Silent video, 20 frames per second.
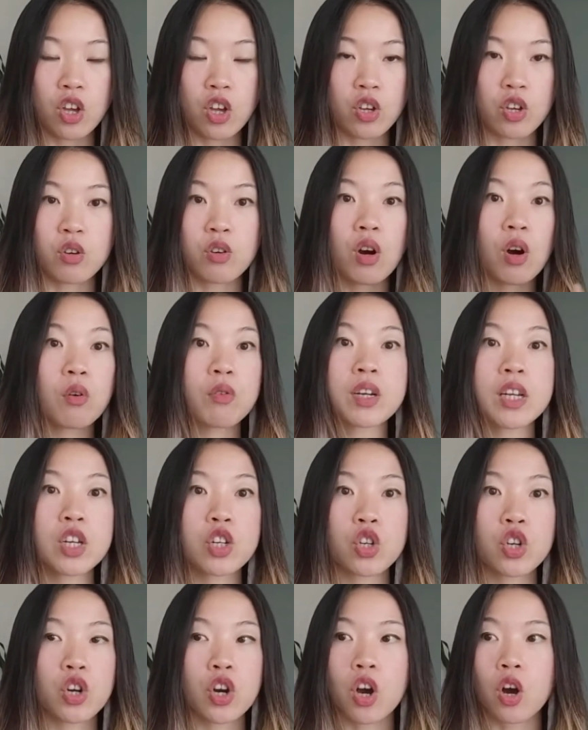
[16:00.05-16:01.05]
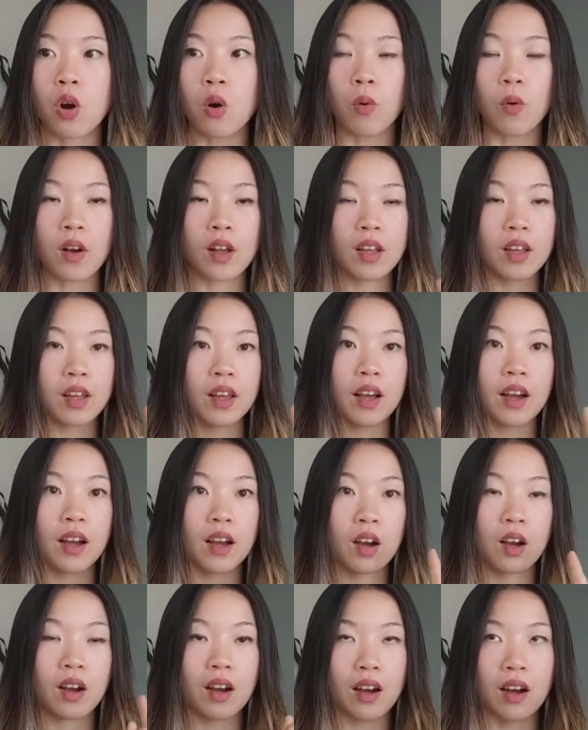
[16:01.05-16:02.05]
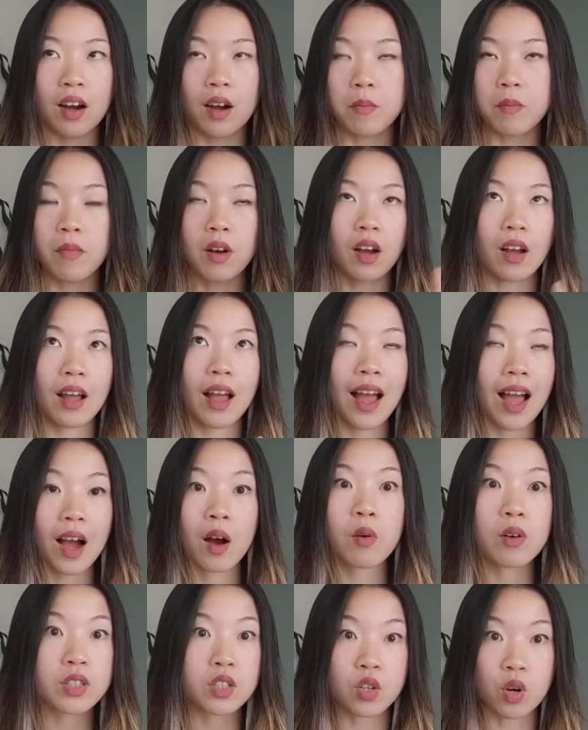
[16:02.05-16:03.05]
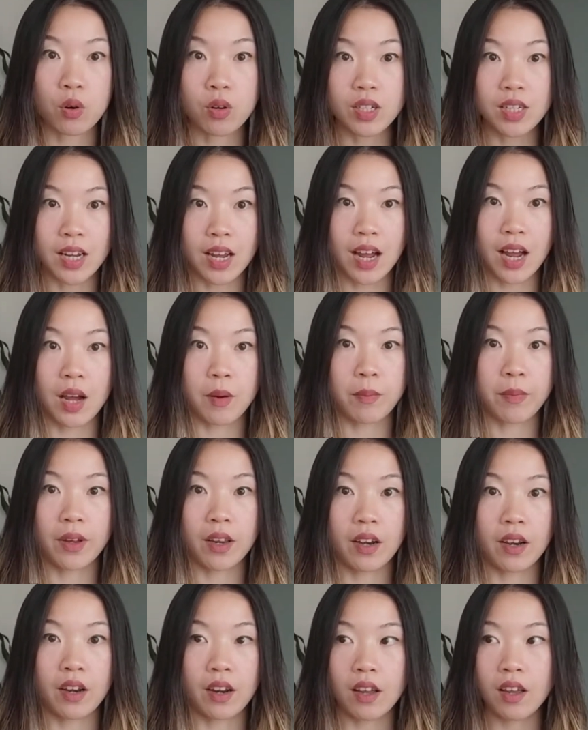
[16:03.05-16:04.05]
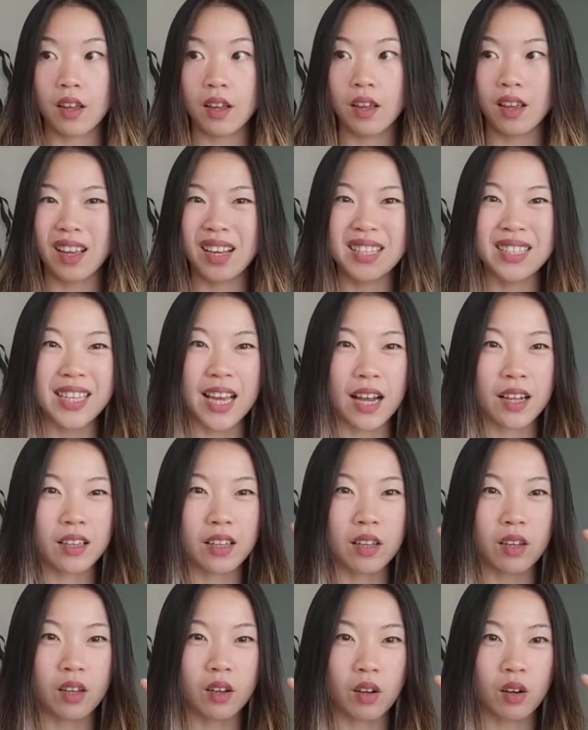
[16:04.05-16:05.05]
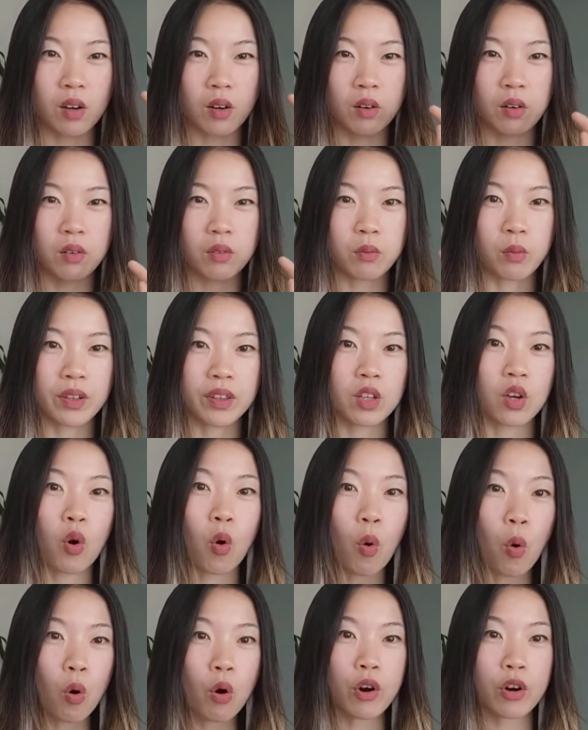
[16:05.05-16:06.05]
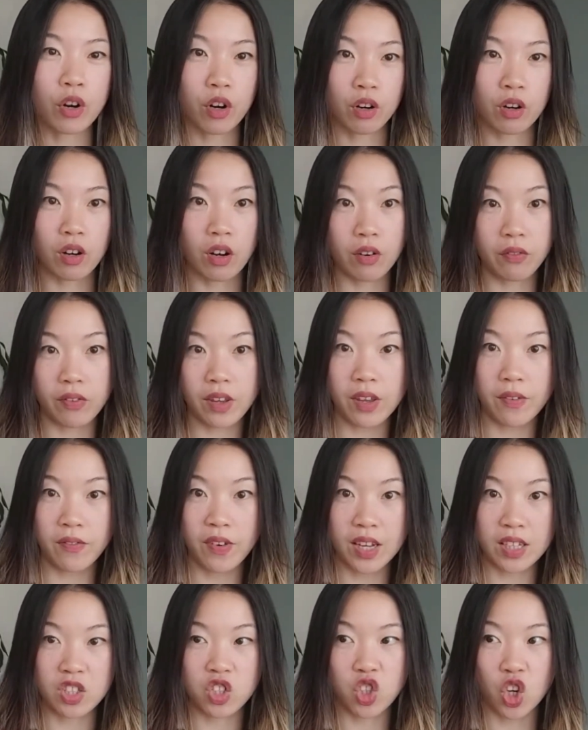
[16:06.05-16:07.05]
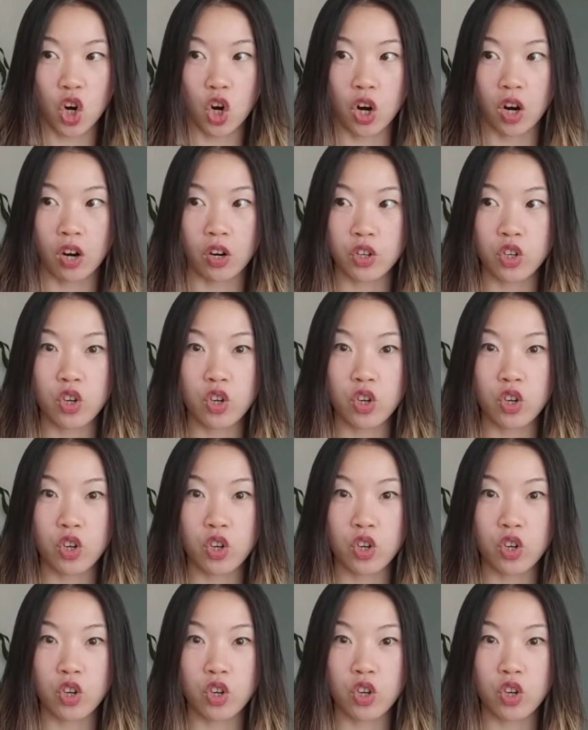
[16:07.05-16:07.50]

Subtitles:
You don't need to know how it's going to happen, exactly what the order of events are.